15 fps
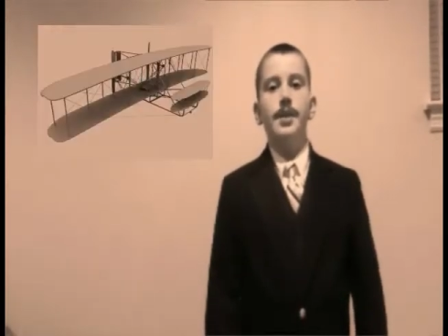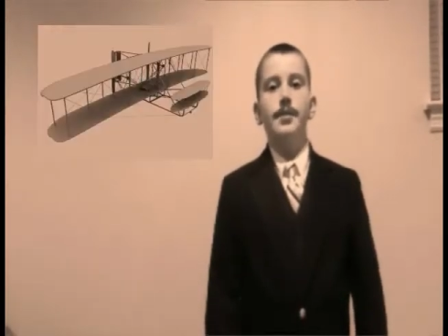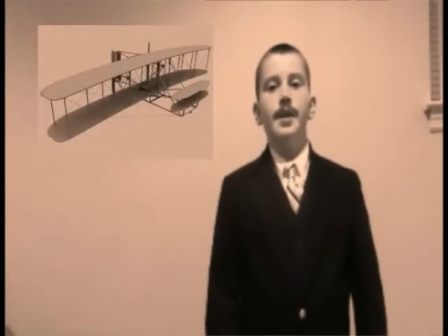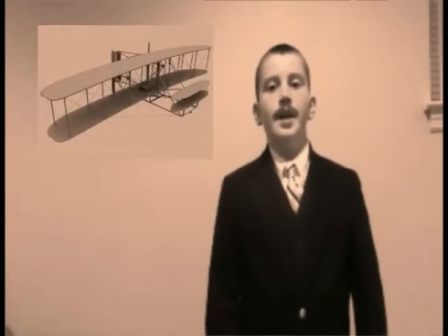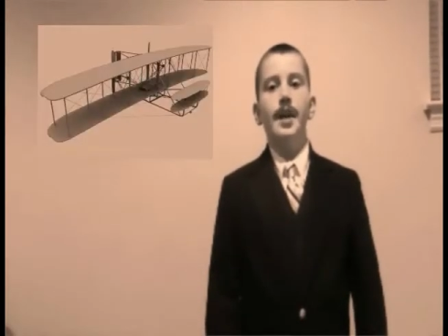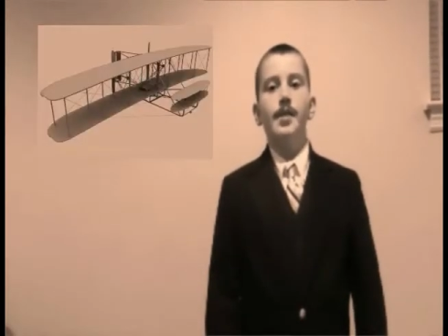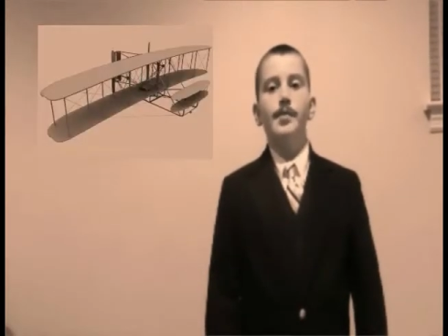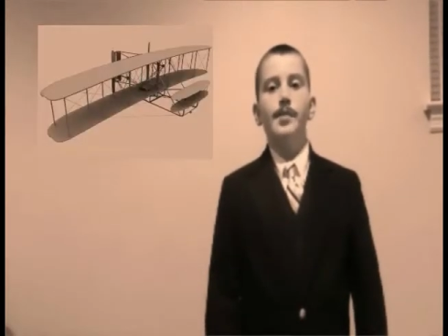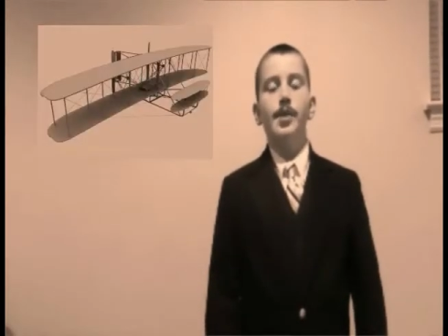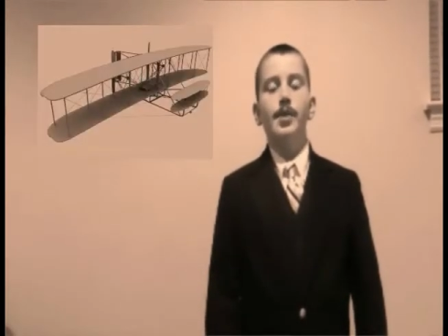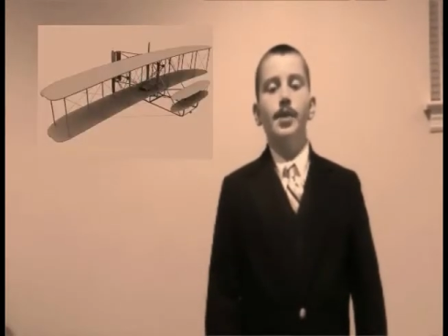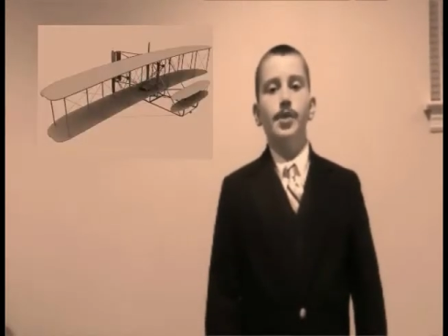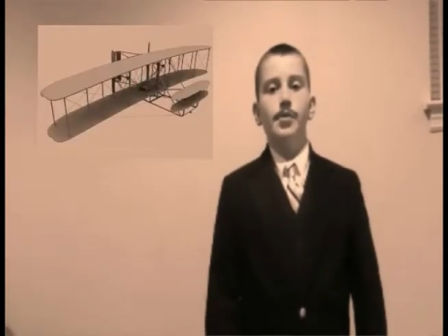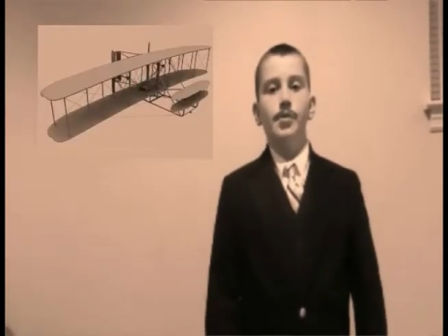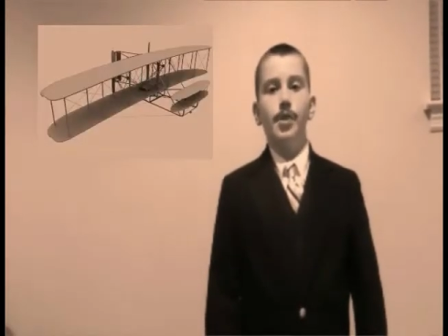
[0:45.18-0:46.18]
Then we added a
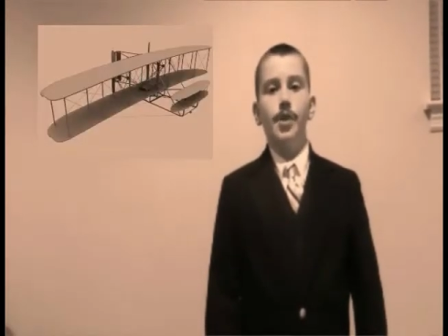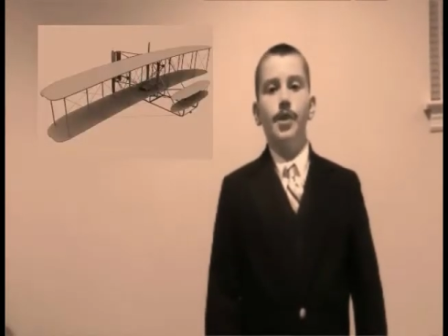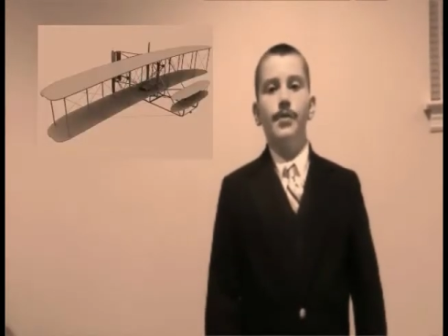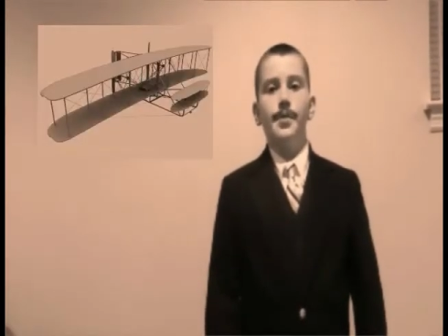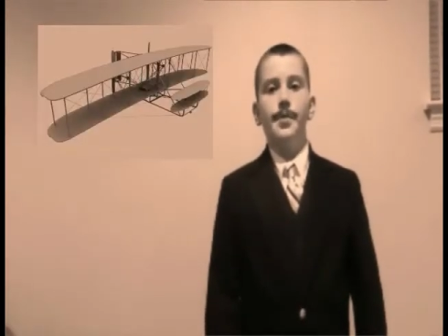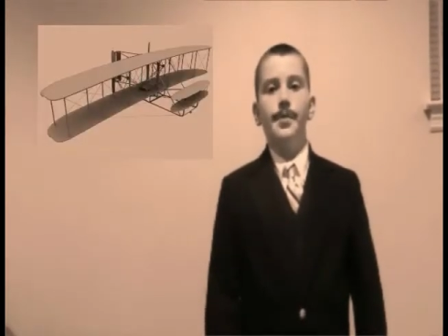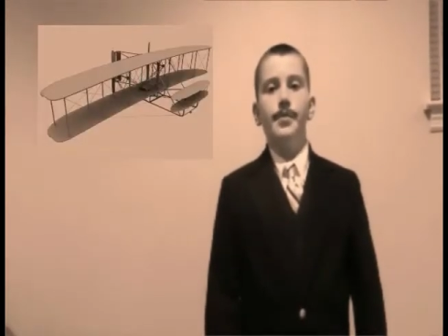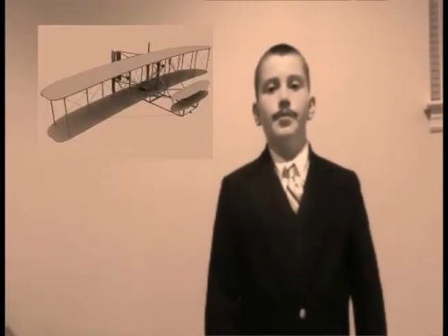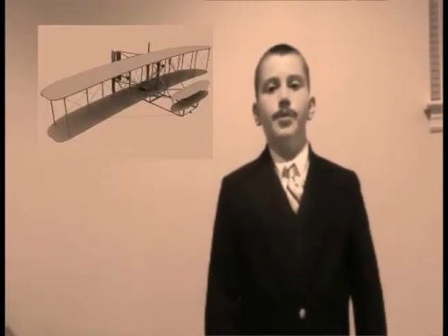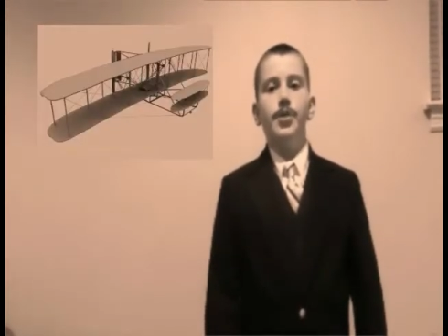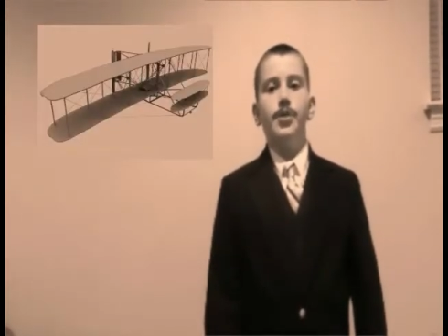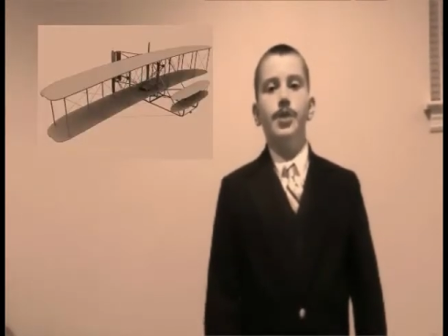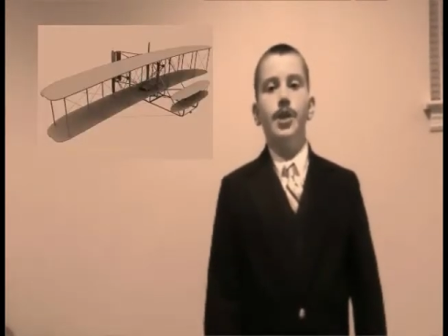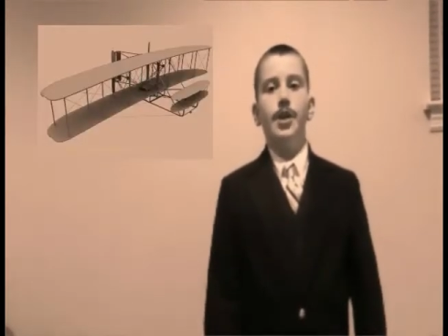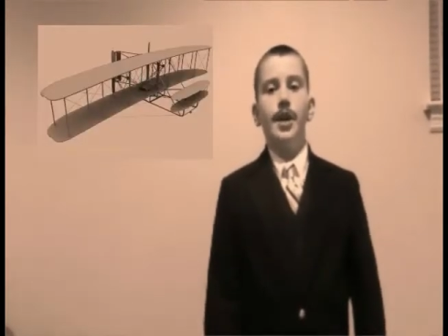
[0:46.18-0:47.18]
motor to one of them,
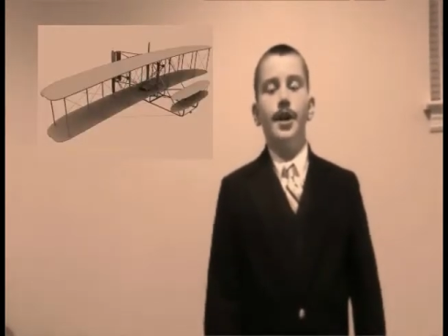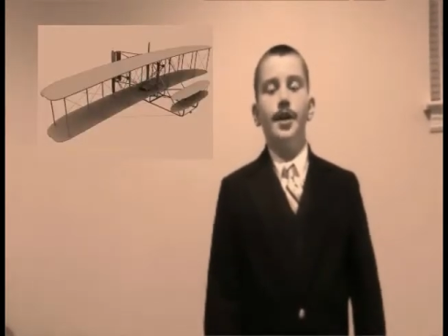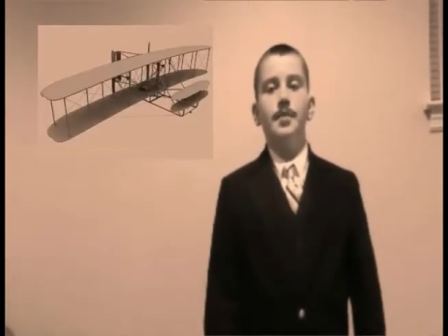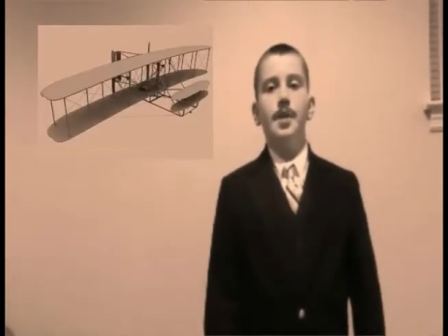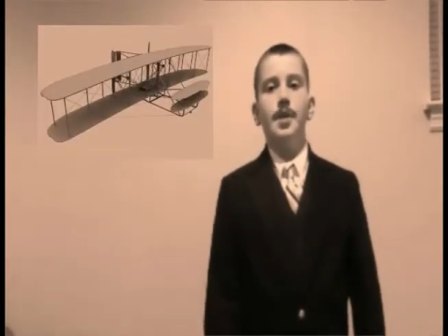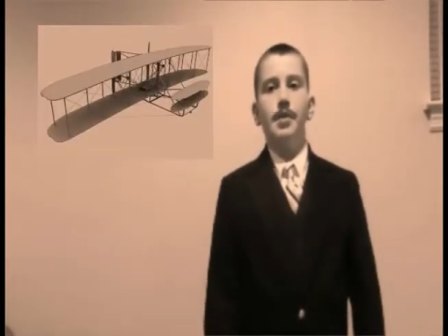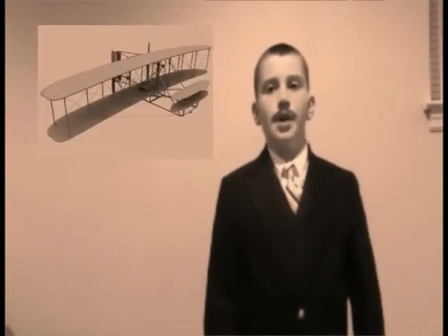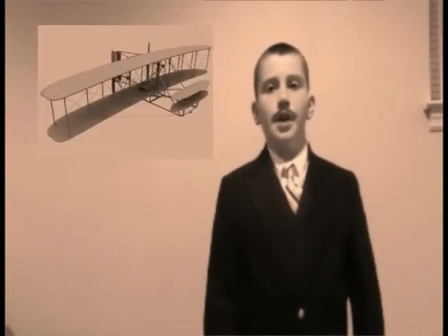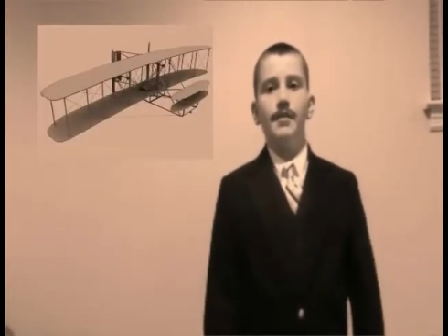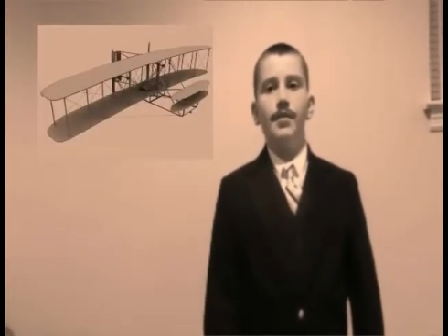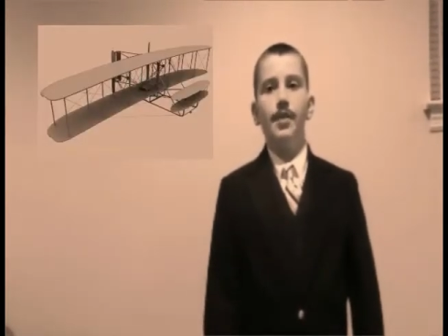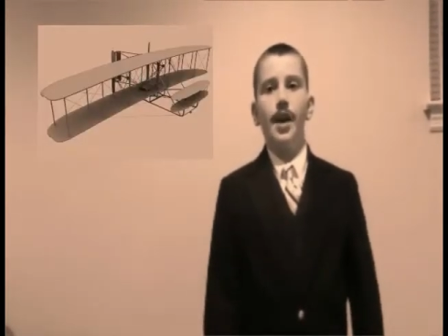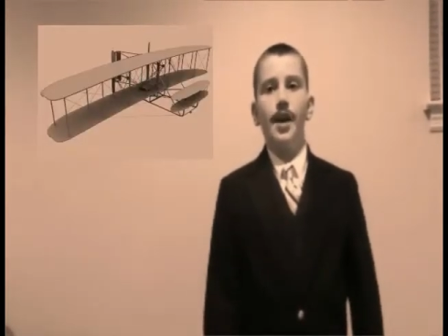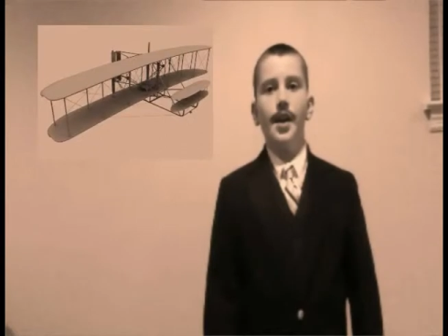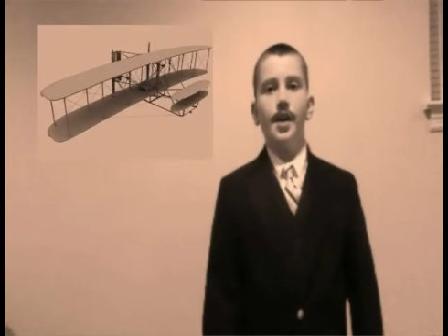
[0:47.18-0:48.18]
which turned out to be the Wright
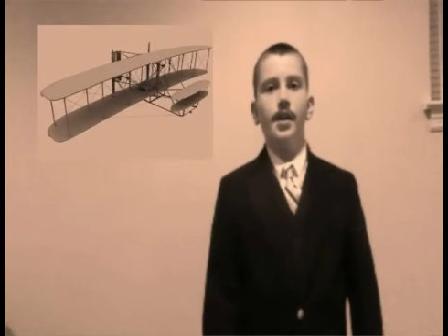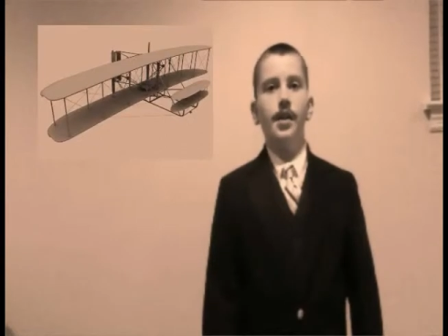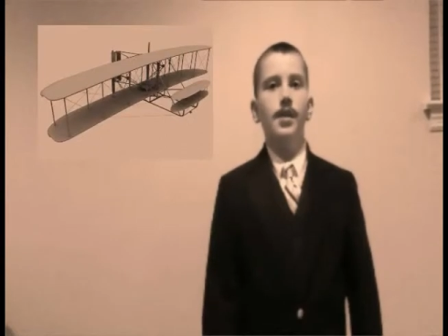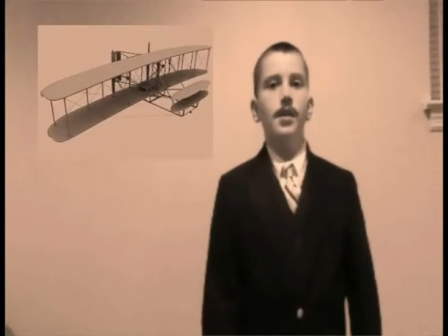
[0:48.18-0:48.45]
Flyer.